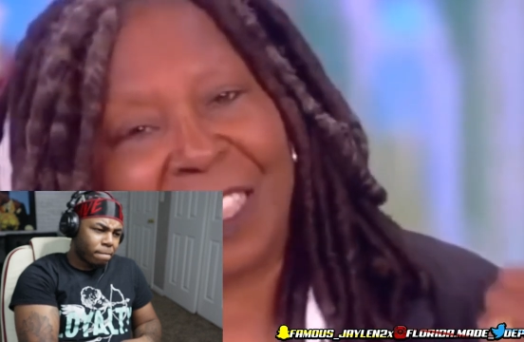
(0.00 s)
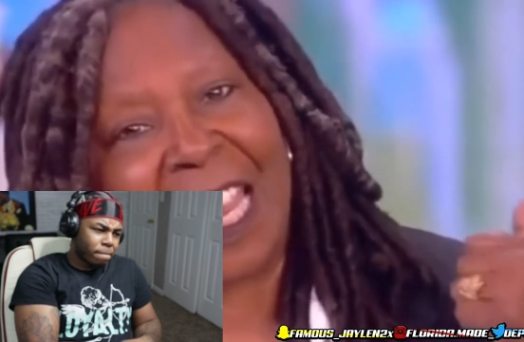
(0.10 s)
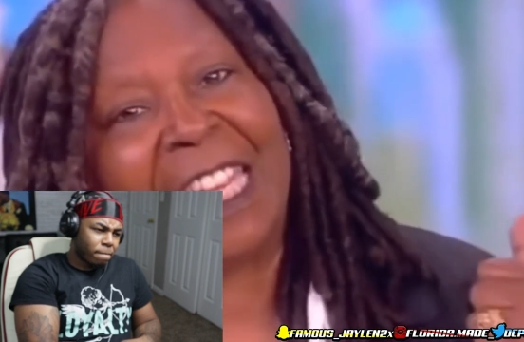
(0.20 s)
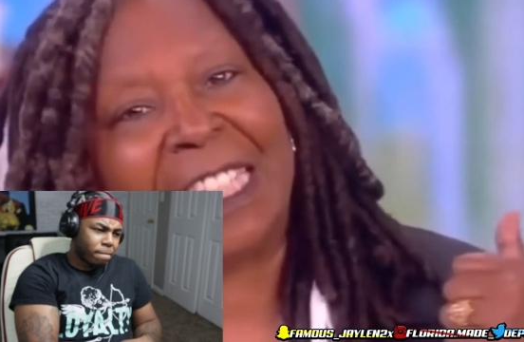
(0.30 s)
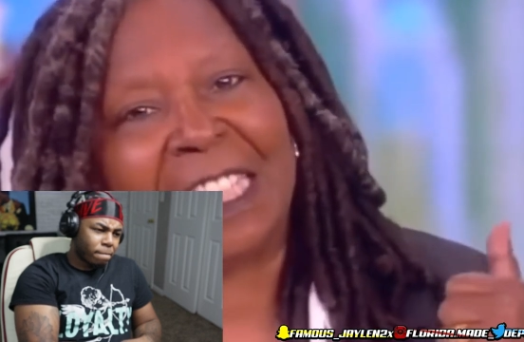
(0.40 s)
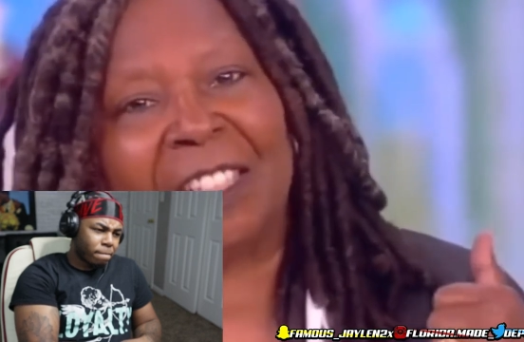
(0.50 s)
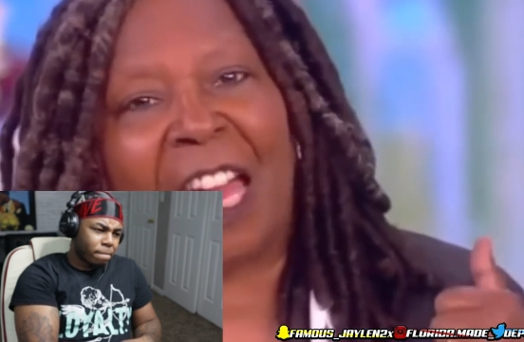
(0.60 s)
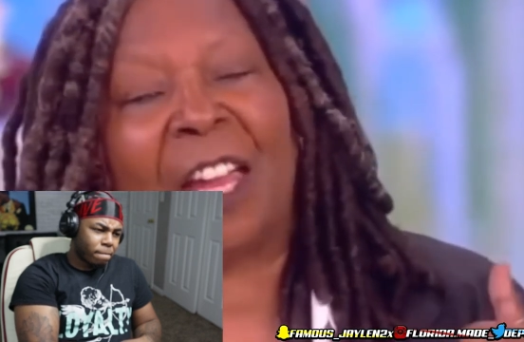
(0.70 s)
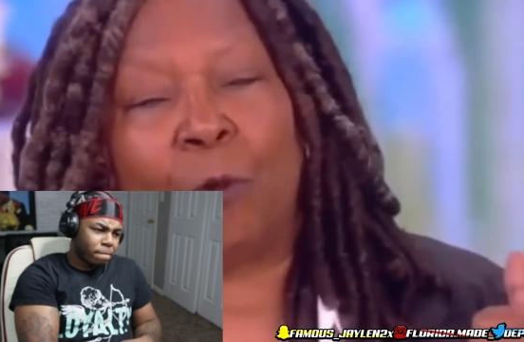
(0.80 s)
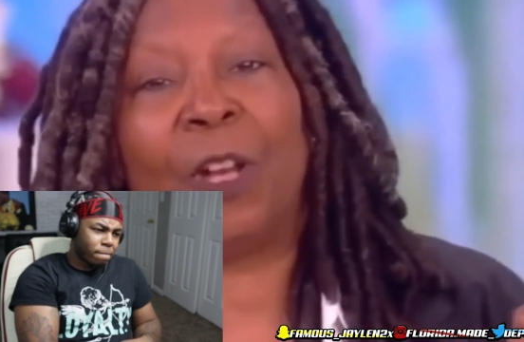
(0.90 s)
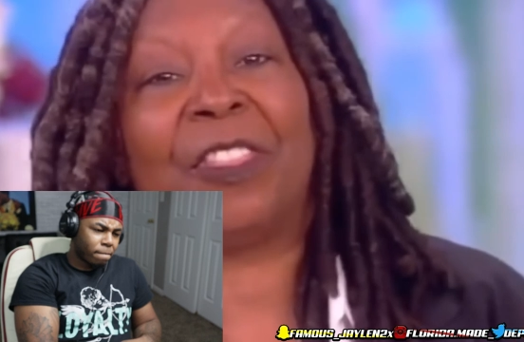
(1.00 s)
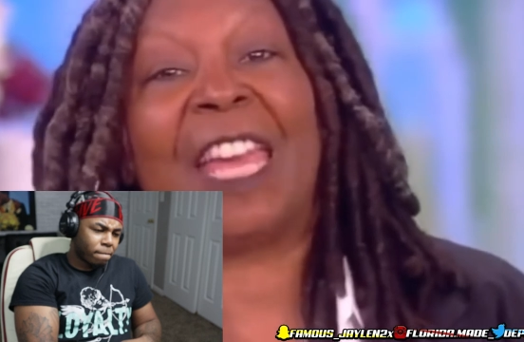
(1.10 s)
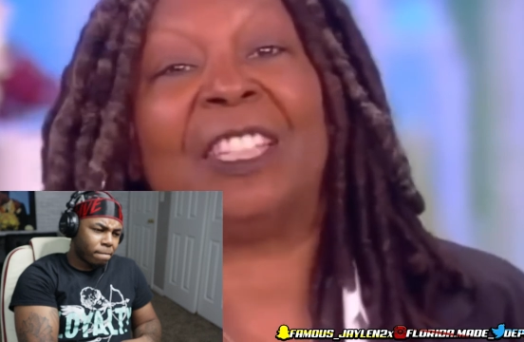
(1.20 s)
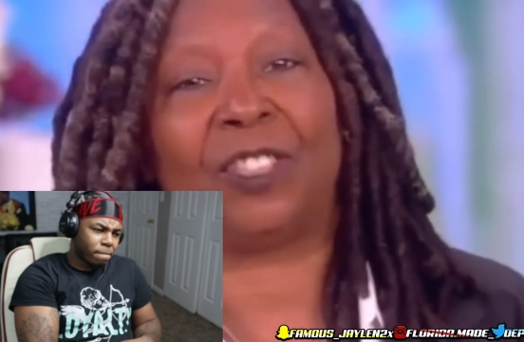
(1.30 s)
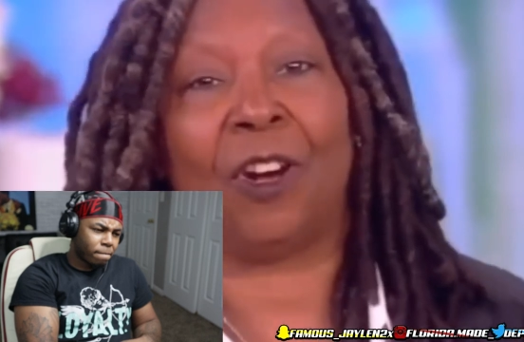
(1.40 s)
Speaker 1: because they didn't
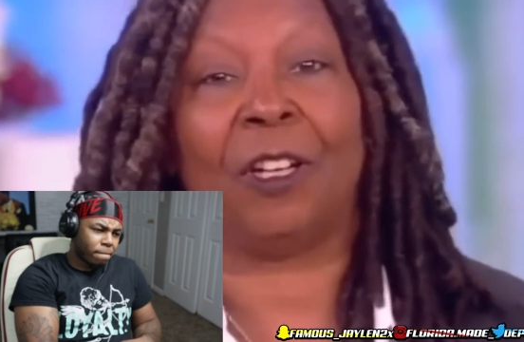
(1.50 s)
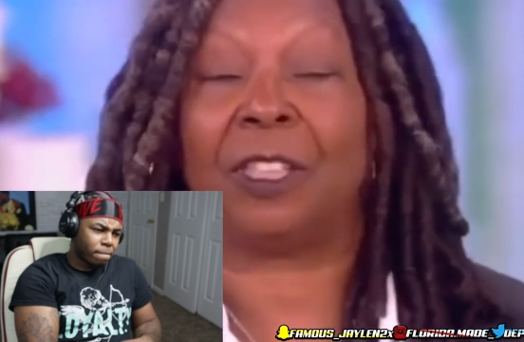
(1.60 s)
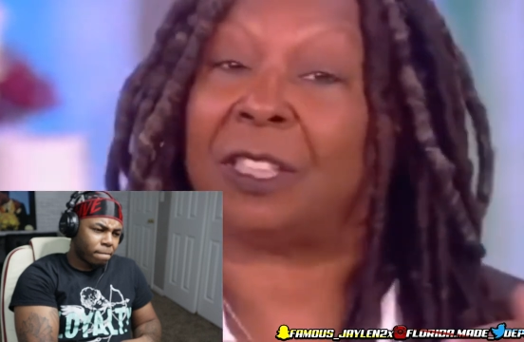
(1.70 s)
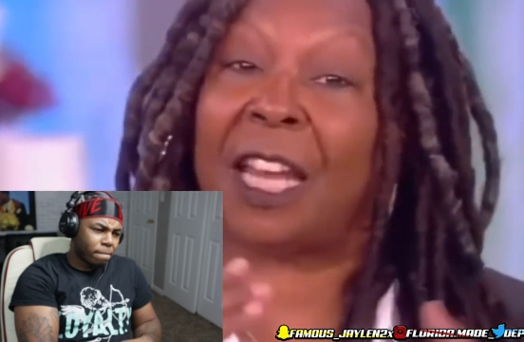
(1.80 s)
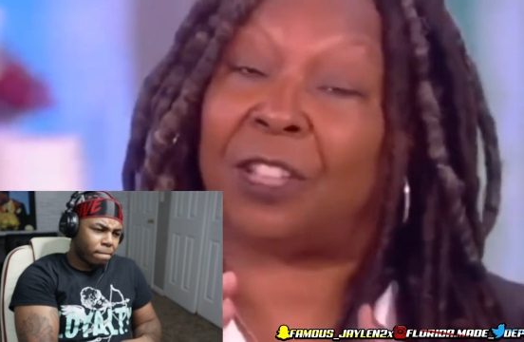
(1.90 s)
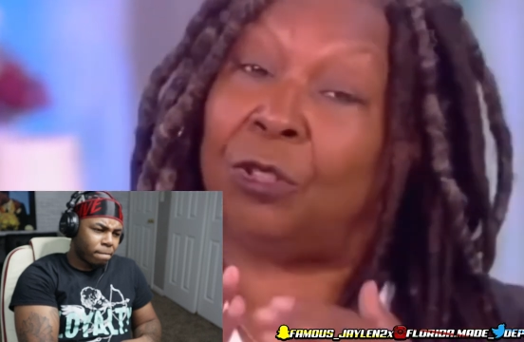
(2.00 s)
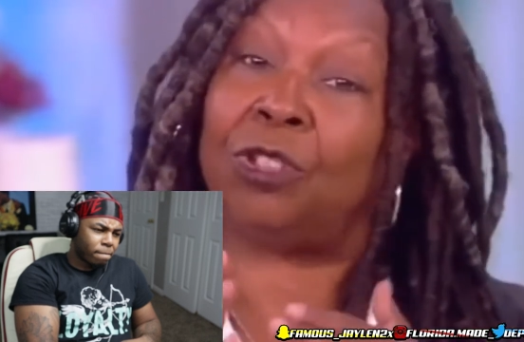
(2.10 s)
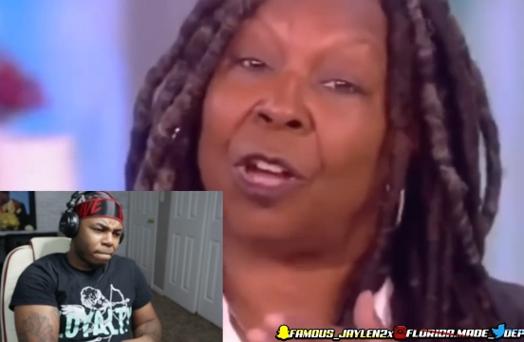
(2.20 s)
like what they saw. Just